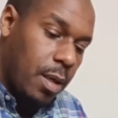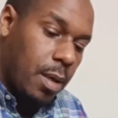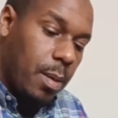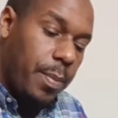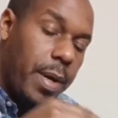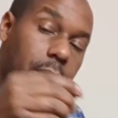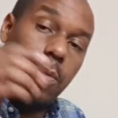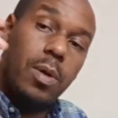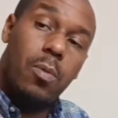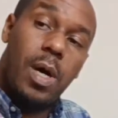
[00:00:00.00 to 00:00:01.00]
pair it with a
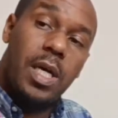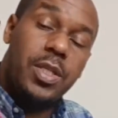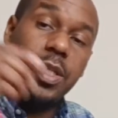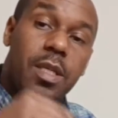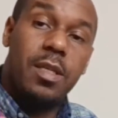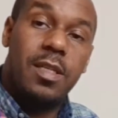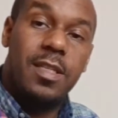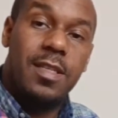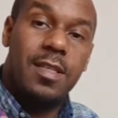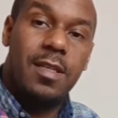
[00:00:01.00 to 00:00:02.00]
washer.
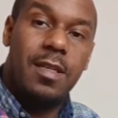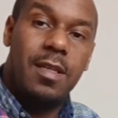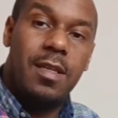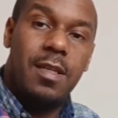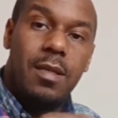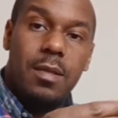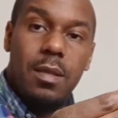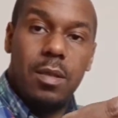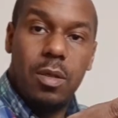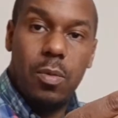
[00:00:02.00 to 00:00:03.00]
See the
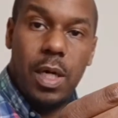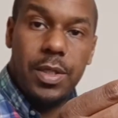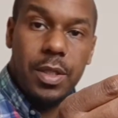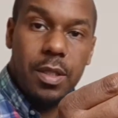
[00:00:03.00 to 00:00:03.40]
little washer?